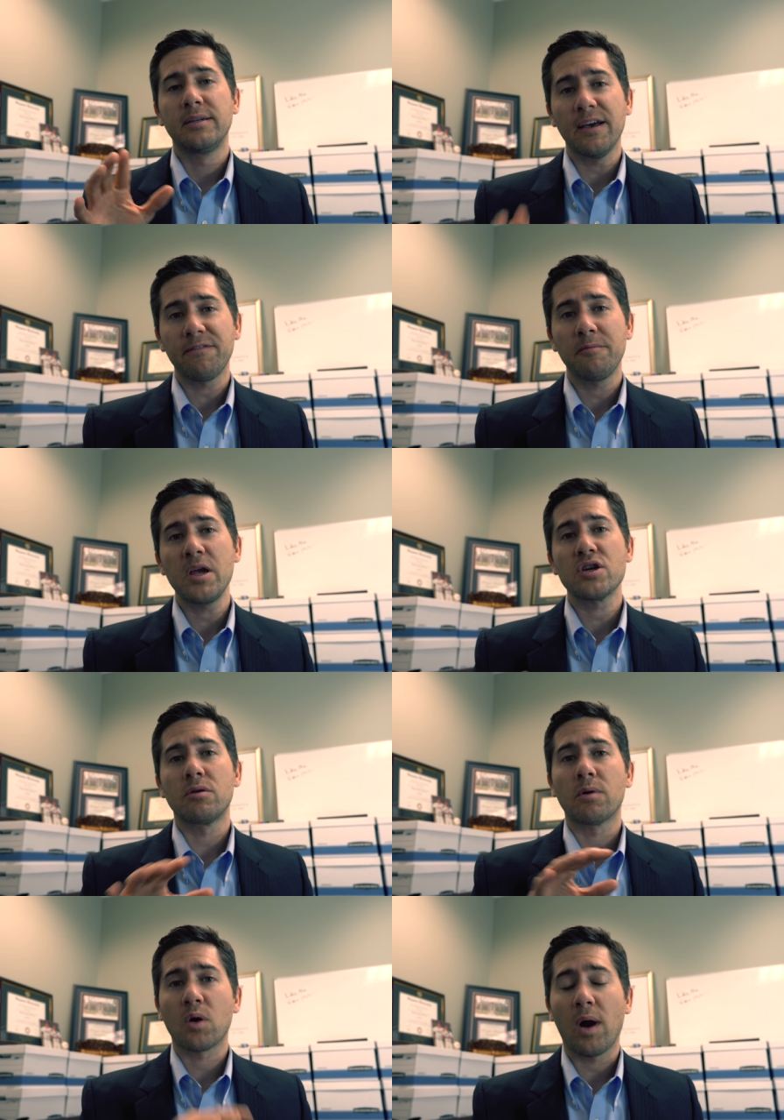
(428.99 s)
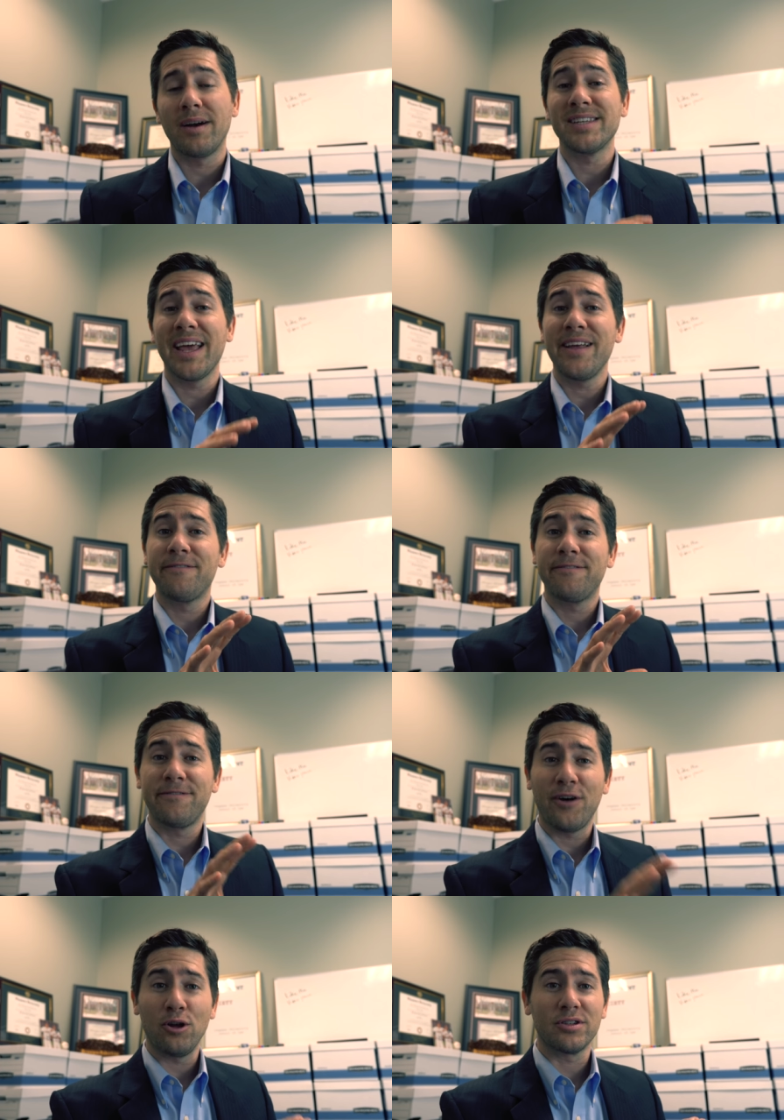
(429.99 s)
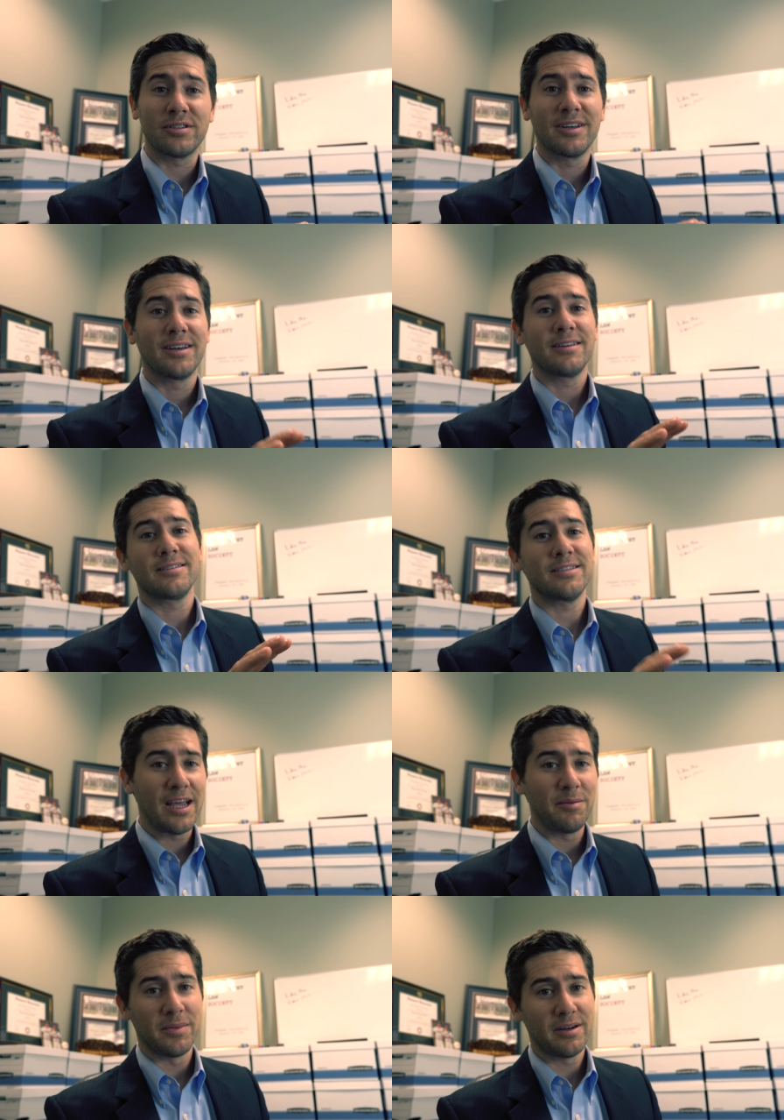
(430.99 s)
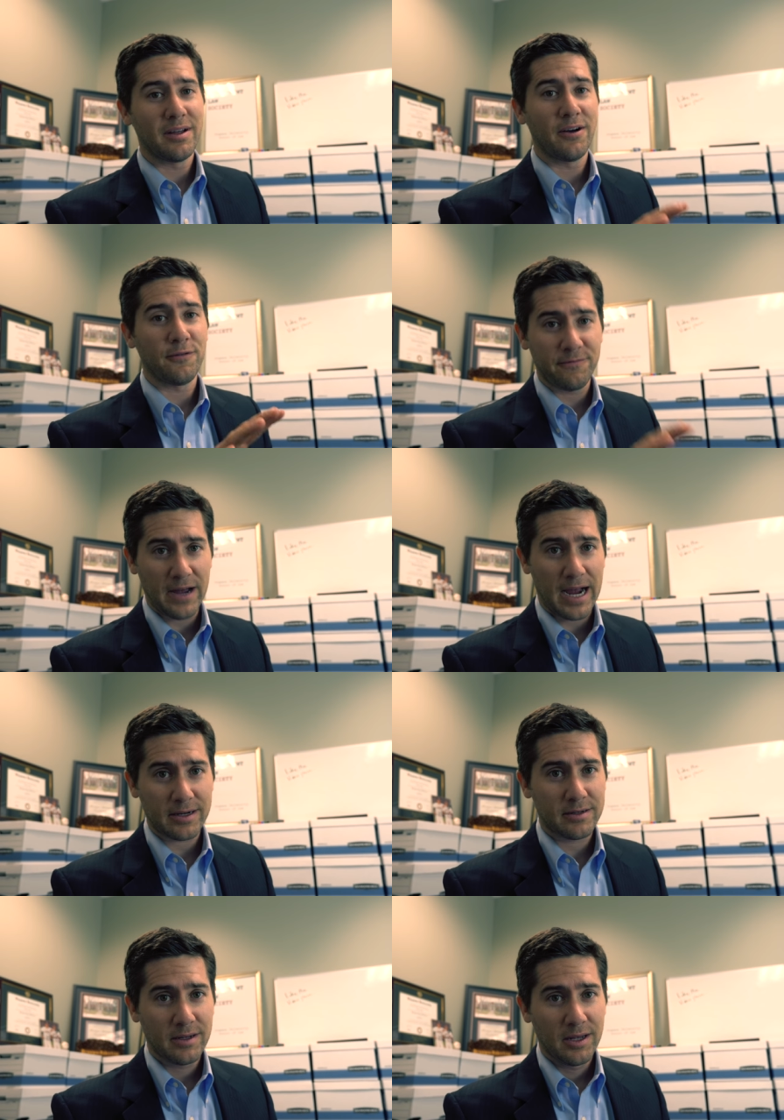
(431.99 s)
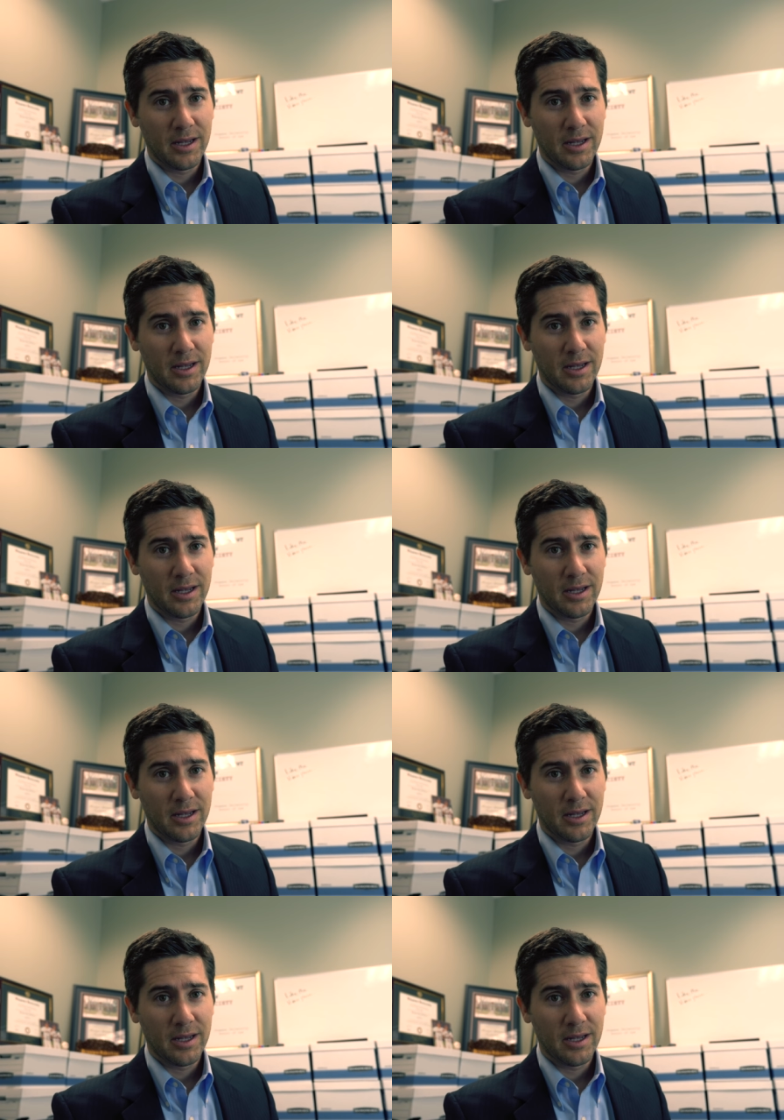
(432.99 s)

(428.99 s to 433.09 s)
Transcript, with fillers: Defamation requires a false statement of fact.